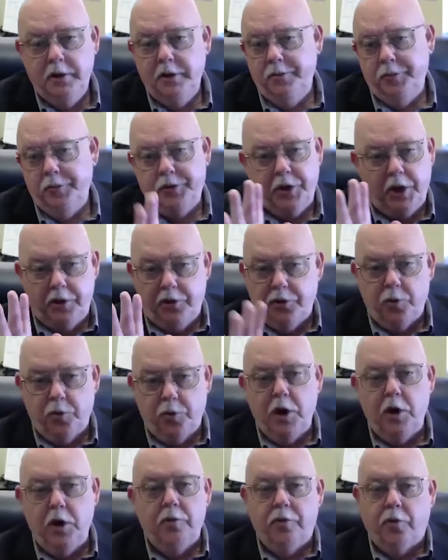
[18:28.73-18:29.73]
say,
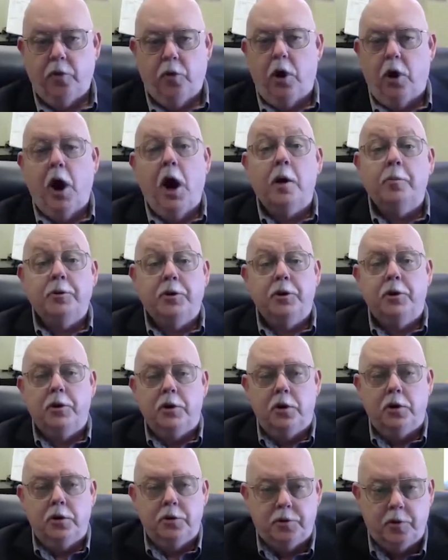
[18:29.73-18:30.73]
3 or 4 option
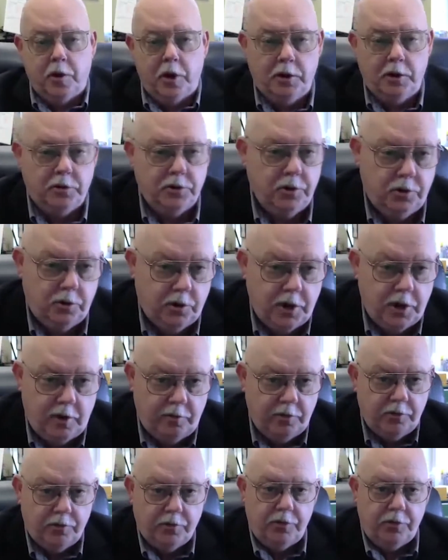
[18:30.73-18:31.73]
years, right? So you'll have
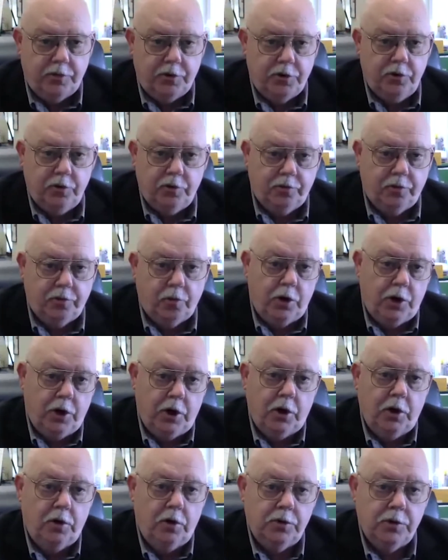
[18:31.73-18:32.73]
it for 2 to 4
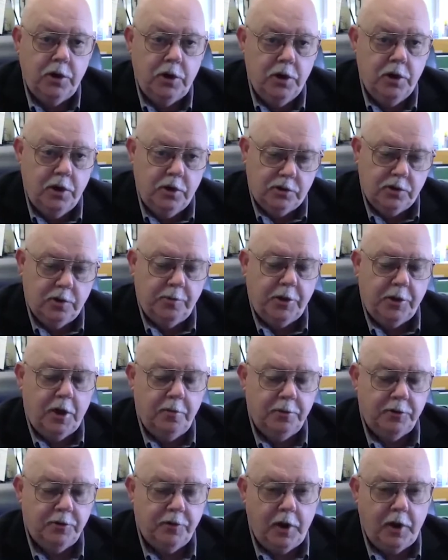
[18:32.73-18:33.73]
years,
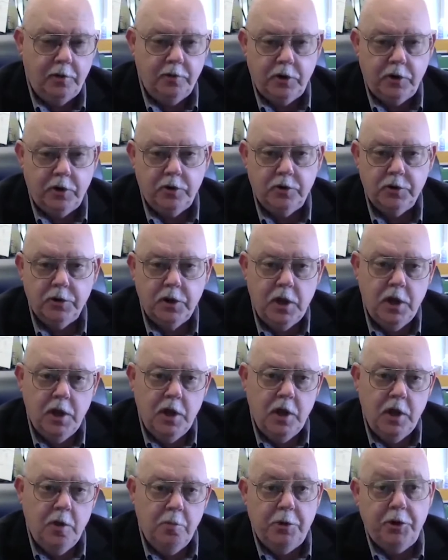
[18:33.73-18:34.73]
sometimes 5 years.
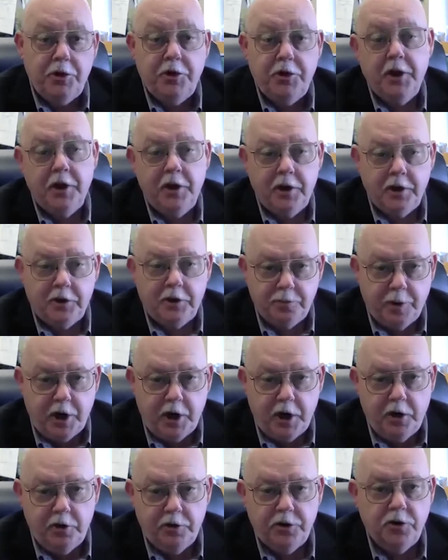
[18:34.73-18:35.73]
But then it
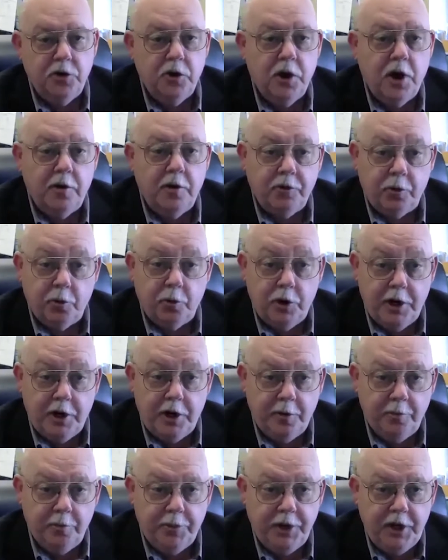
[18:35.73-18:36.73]
expires and you have to
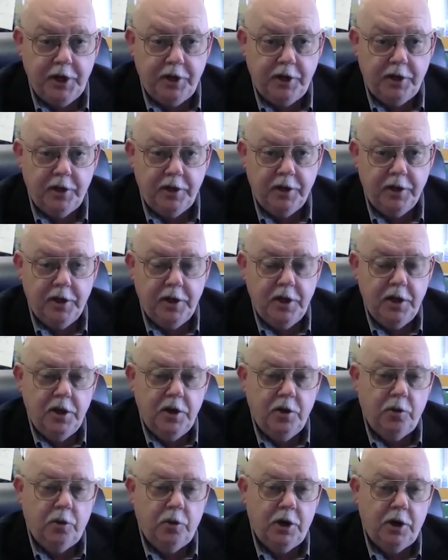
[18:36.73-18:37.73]
recompete it.
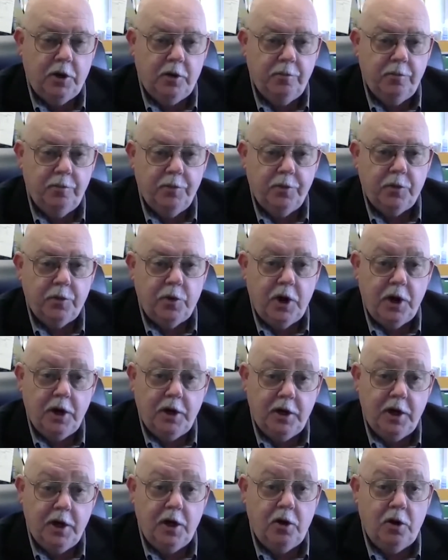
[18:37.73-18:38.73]
Well, right
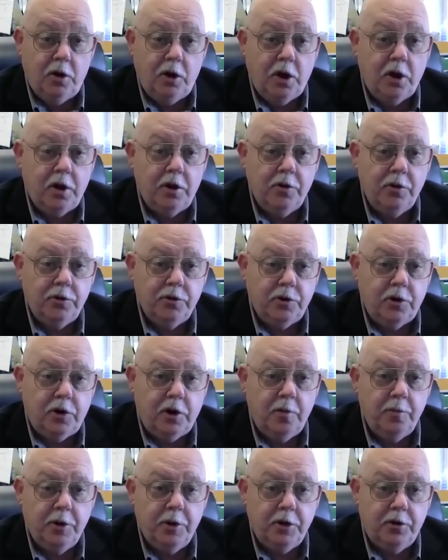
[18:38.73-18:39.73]
now, a lot of those are
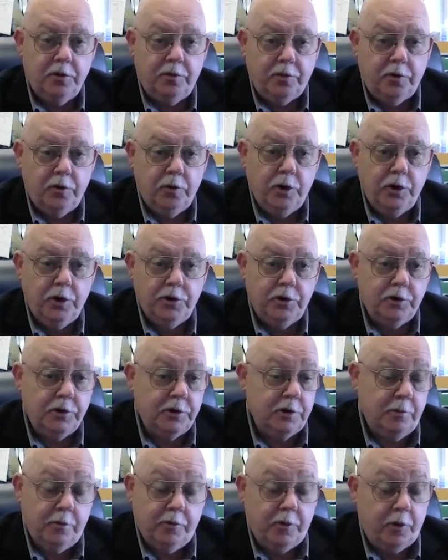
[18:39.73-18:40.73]
coming to fruition,
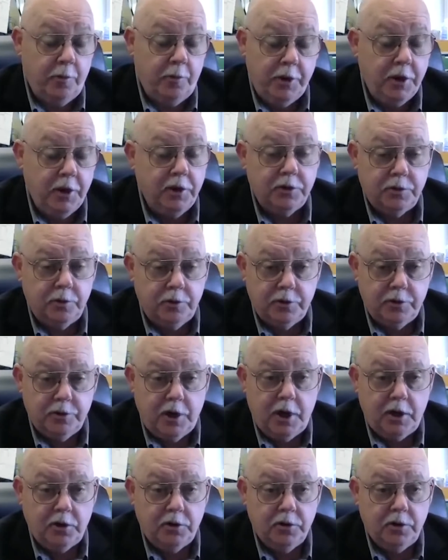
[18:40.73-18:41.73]
some of our biggest ones
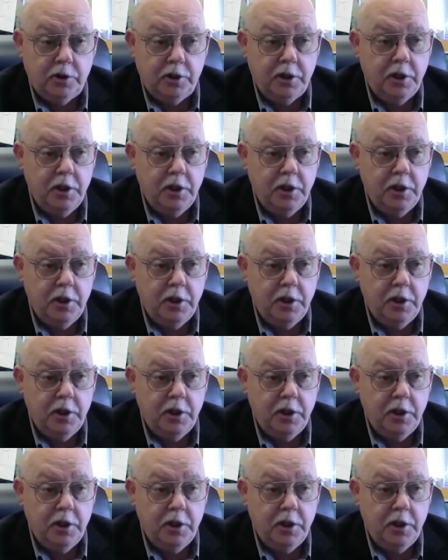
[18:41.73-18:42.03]
actually,